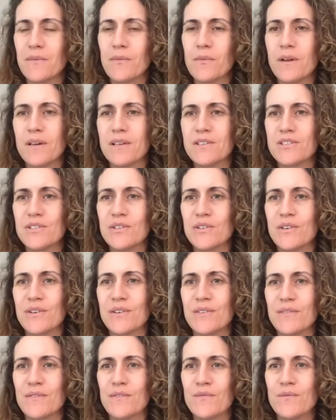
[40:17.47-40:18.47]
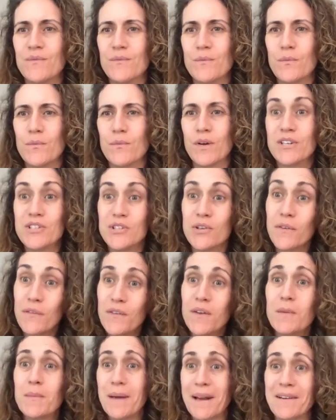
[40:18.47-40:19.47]
What is your what is your
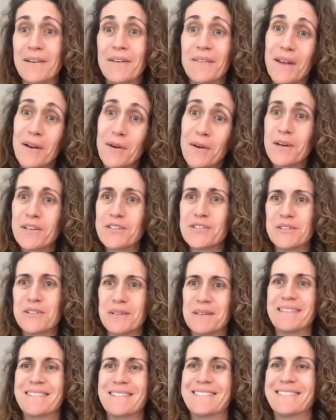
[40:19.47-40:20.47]
feedback on that yeah. question?